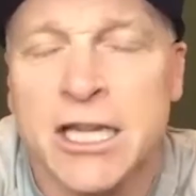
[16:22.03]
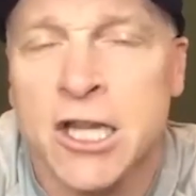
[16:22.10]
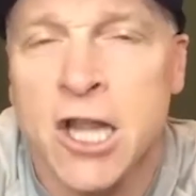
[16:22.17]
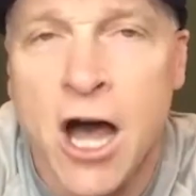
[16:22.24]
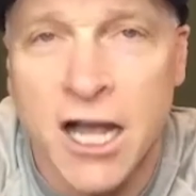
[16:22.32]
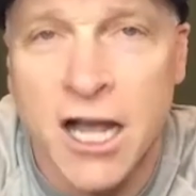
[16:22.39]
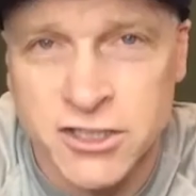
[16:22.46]

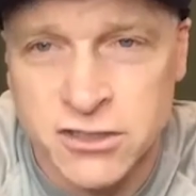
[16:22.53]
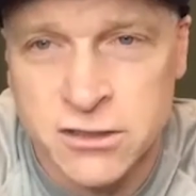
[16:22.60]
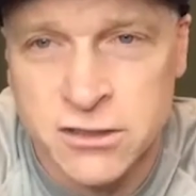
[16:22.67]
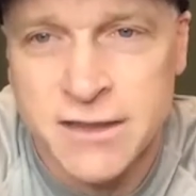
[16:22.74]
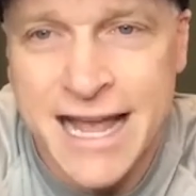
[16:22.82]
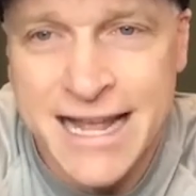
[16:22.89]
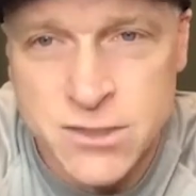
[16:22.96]
lost.
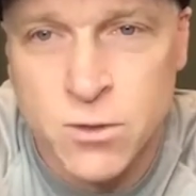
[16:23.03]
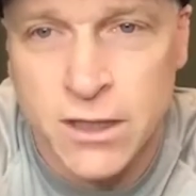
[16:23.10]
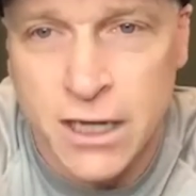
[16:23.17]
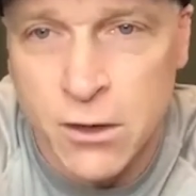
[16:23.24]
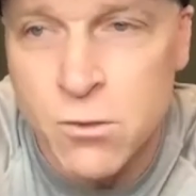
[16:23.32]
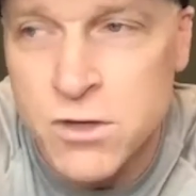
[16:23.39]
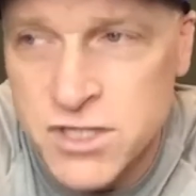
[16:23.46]
That's where
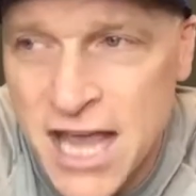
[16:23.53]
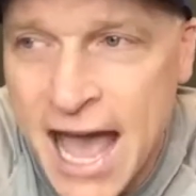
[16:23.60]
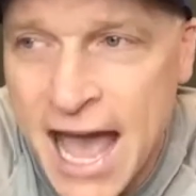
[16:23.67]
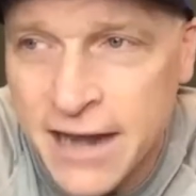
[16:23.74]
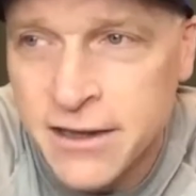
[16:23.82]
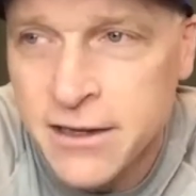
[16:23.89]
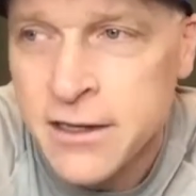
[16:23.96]
I was at.